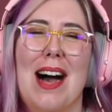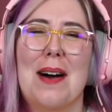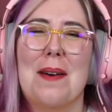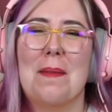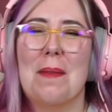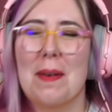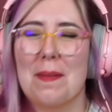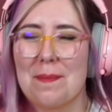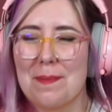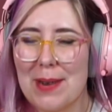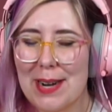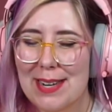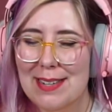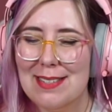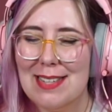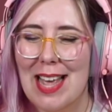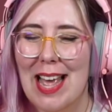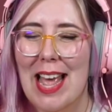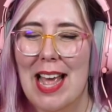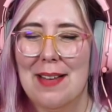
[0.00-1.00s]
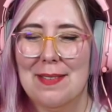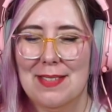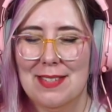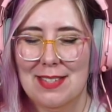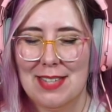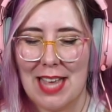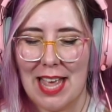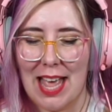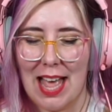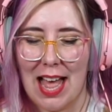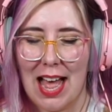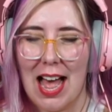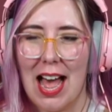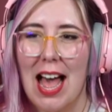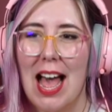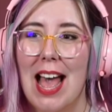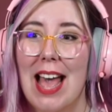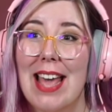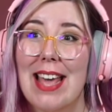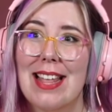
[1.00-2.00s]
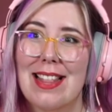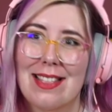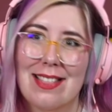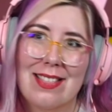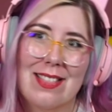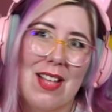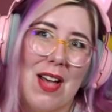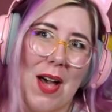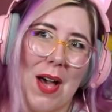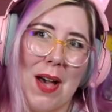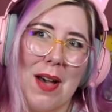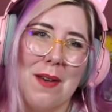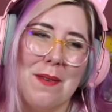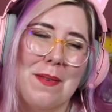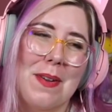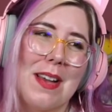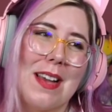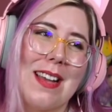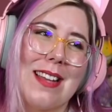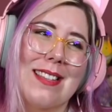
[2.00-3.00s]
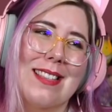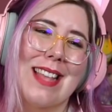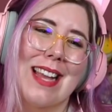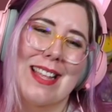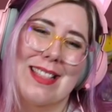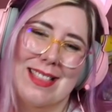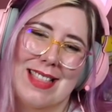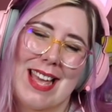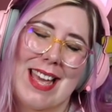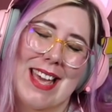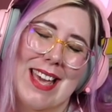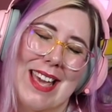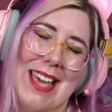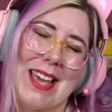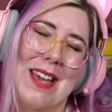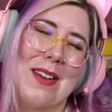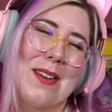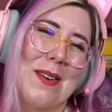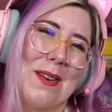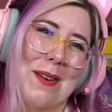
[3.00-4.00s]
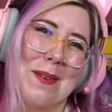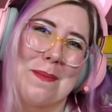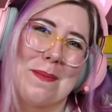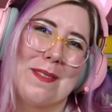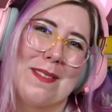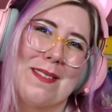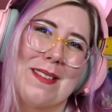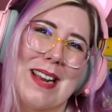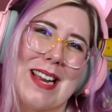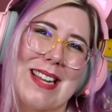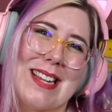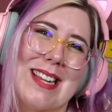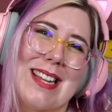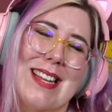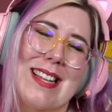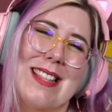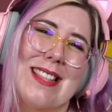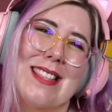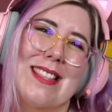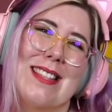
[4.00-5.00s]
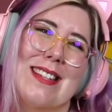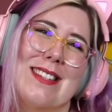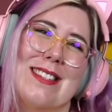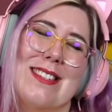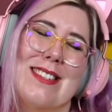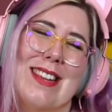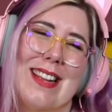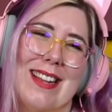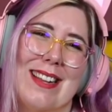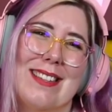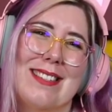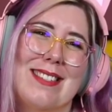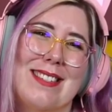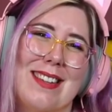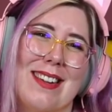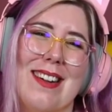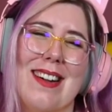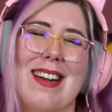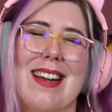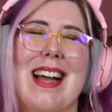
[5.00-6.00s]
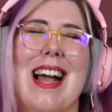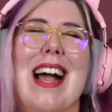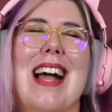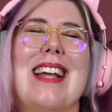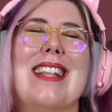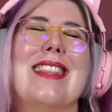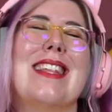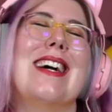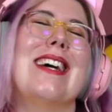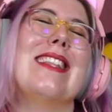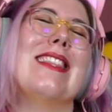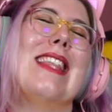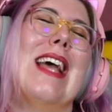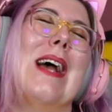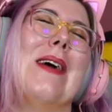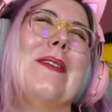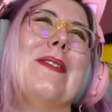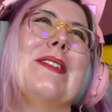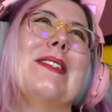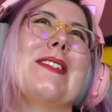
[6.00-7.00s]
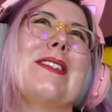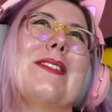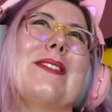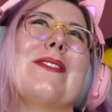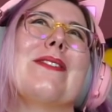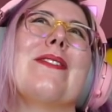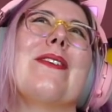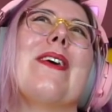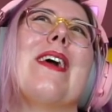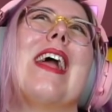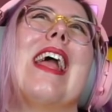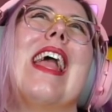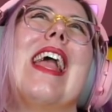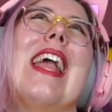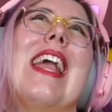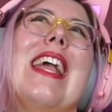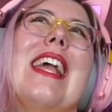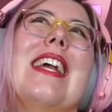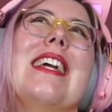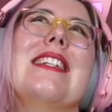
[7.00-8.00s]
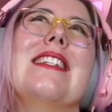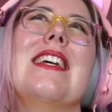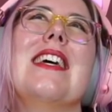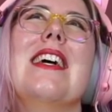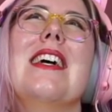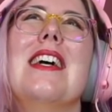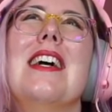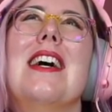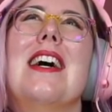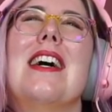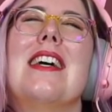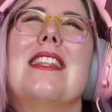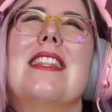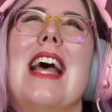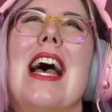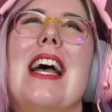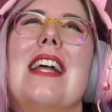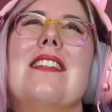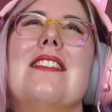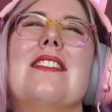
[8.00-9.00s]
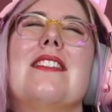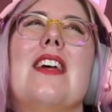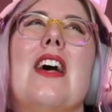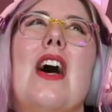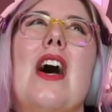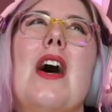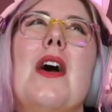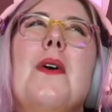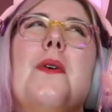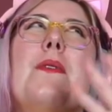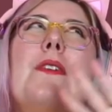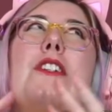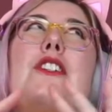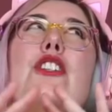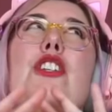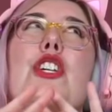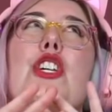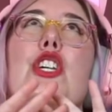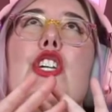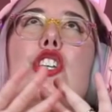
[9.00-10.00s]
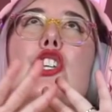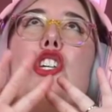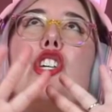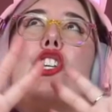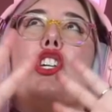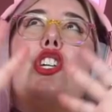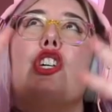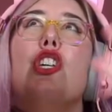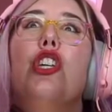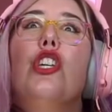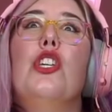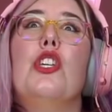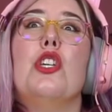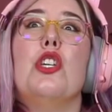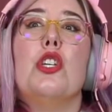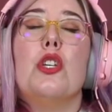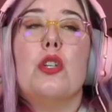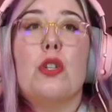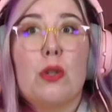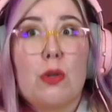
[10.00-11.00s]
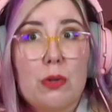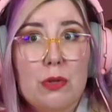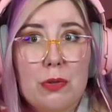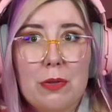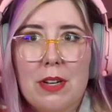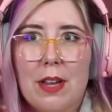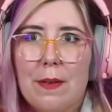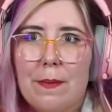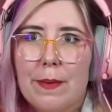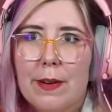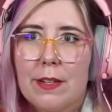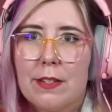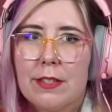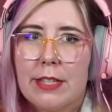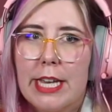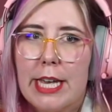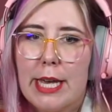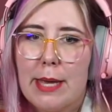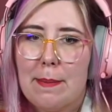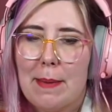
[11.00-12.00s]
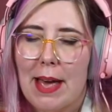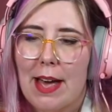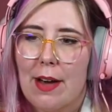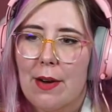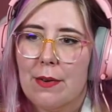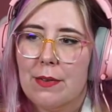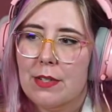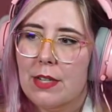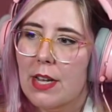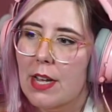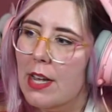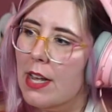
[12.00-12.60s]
First, I have to say, I love that they incorporated the Jinx song. I thought that was great. That song was huge when it first came out.